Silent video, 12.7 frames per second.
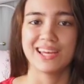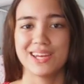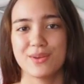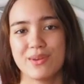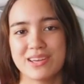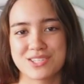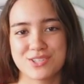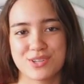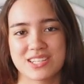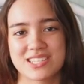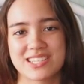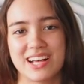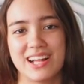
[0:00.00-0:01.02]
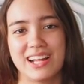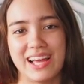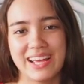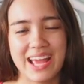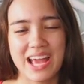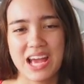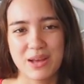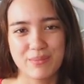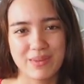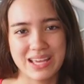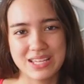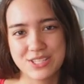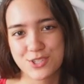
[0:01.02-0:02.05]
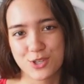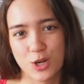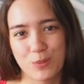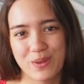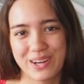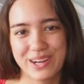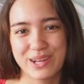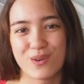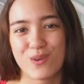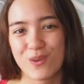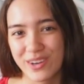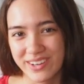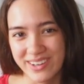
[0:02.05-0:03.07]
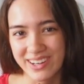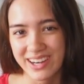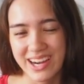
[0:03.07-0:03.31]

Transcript: Anyway, as you can tell, I am a strawberry hoarder,